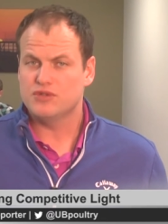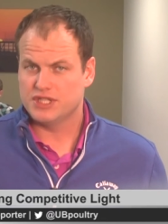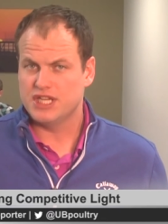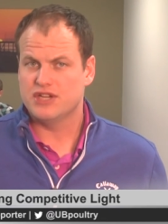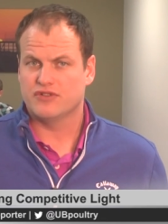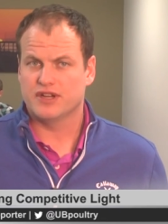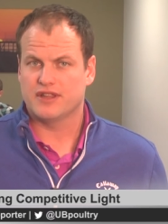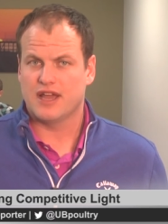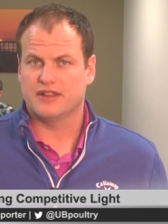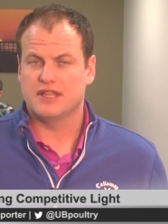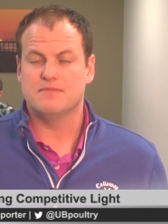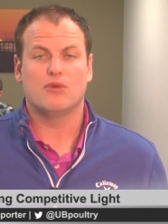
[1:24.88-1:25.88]
secret
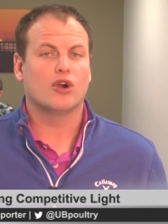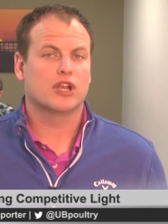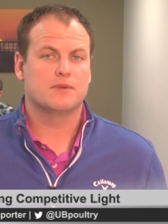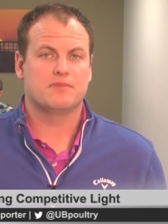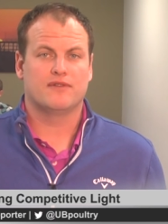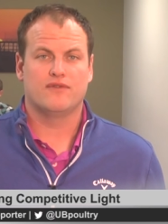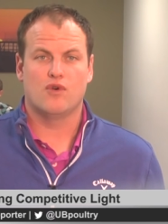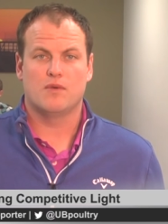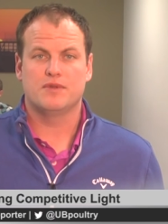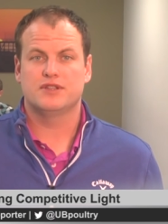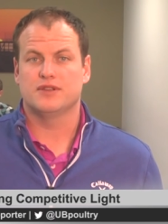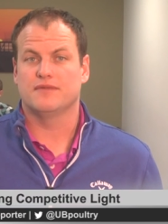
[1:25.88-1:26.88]
that the market
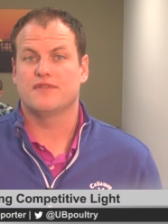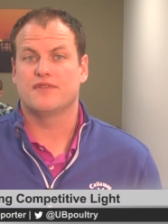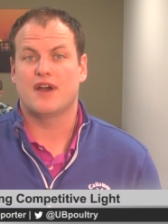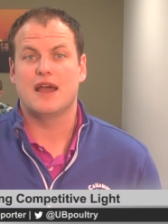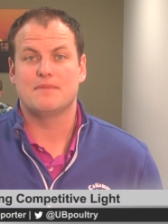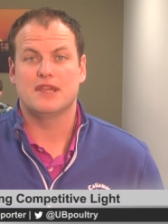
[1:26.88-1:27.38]
performance of thigh